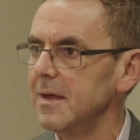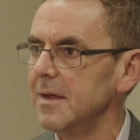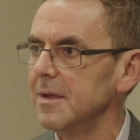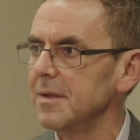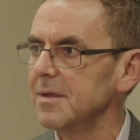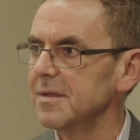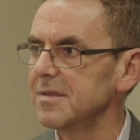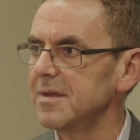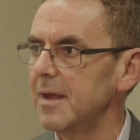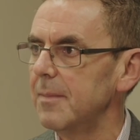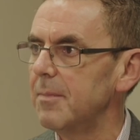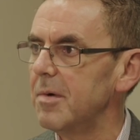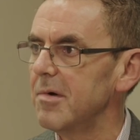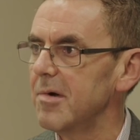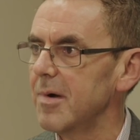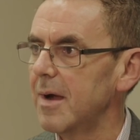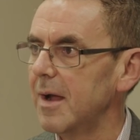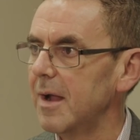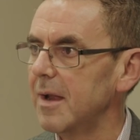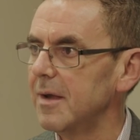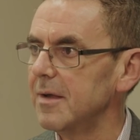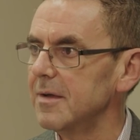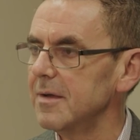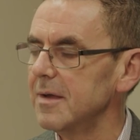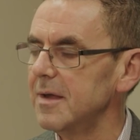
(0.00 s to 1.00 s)
step
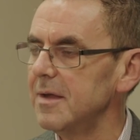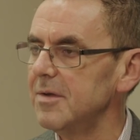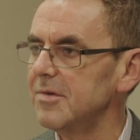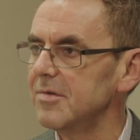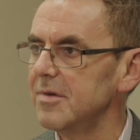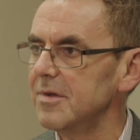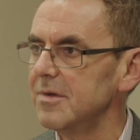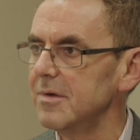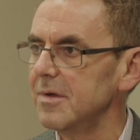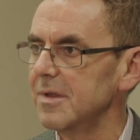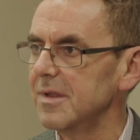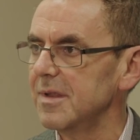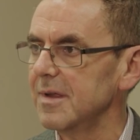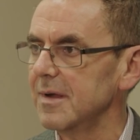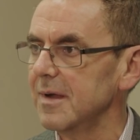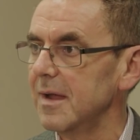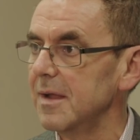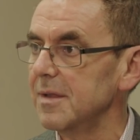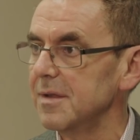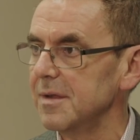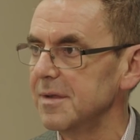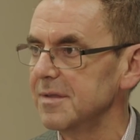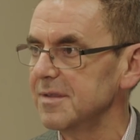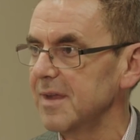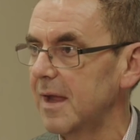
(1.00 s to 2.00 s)
around introducing a
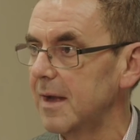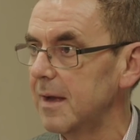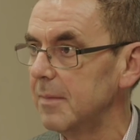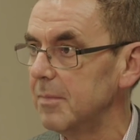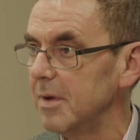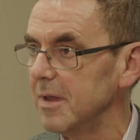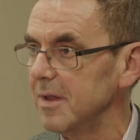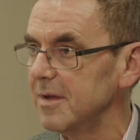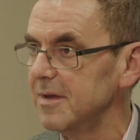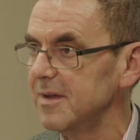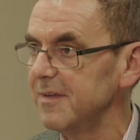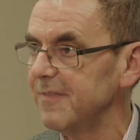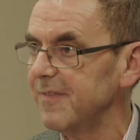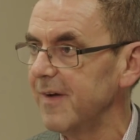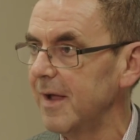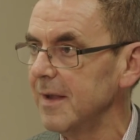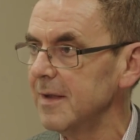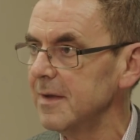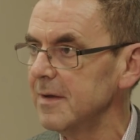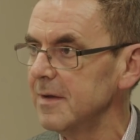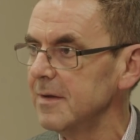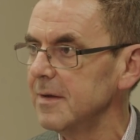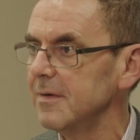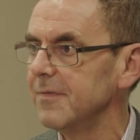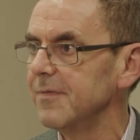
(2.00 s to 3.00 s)
sustainability
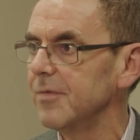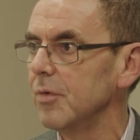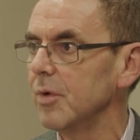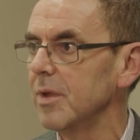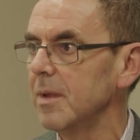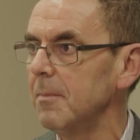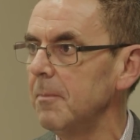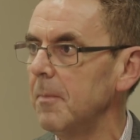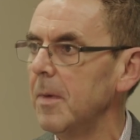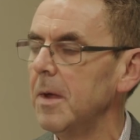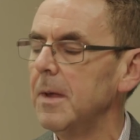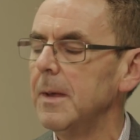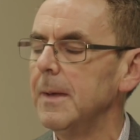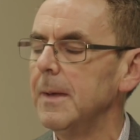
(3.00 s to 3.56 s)
fund for them